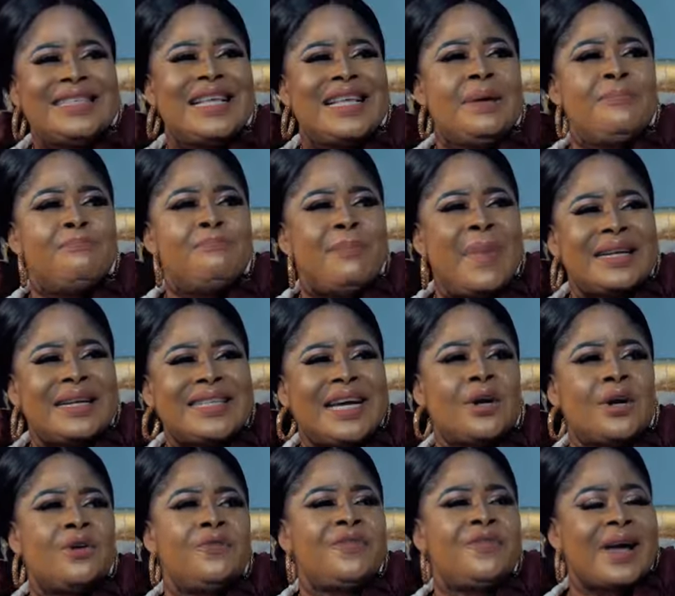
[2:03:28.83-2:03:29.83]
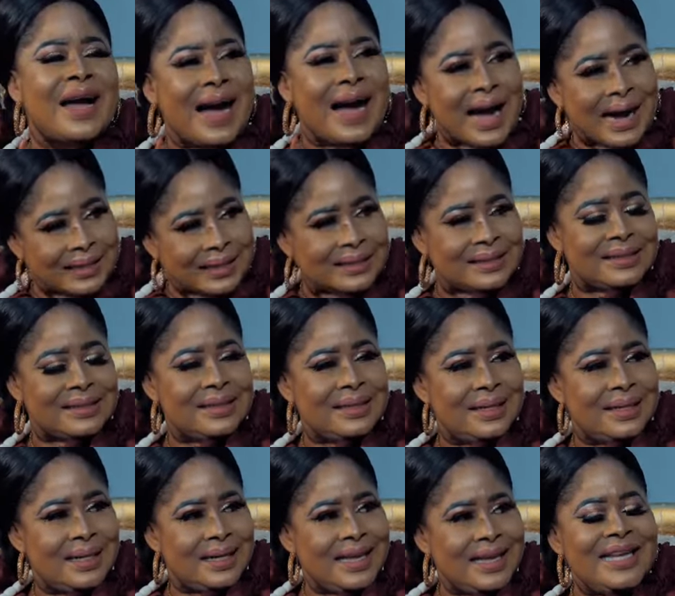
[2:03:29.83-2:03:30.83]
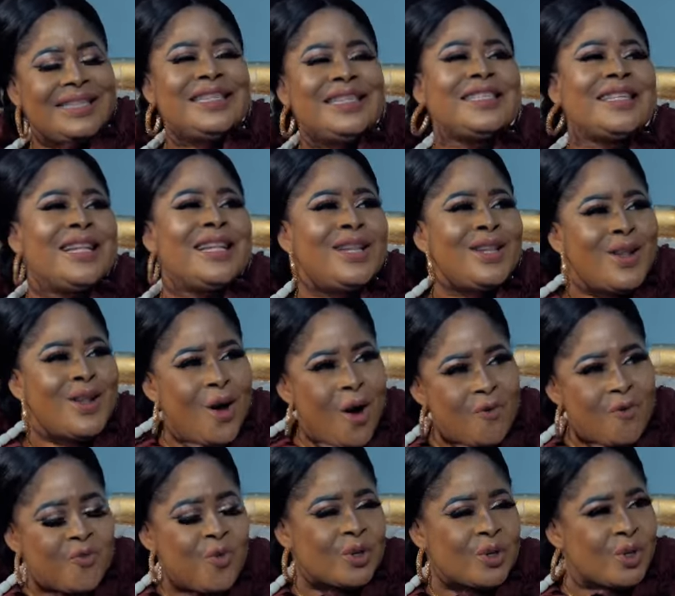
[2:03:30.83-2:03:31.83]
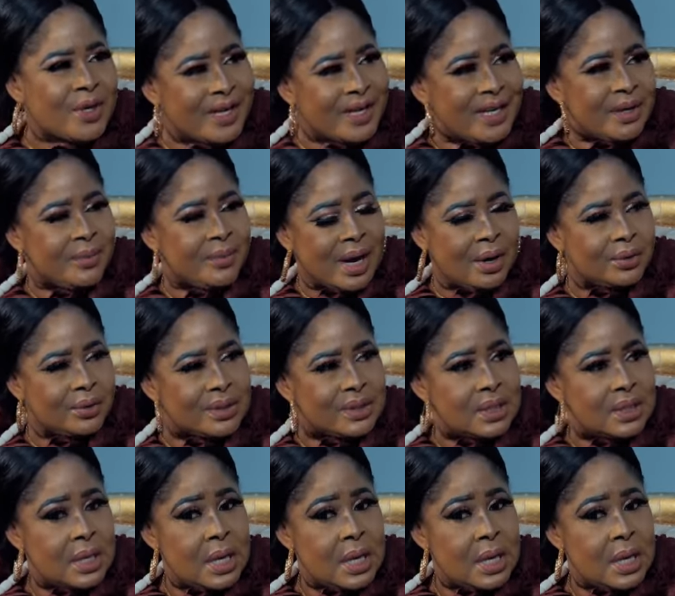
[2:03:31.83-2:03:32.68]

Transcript: is a matter of the heart. It is love we're talking about.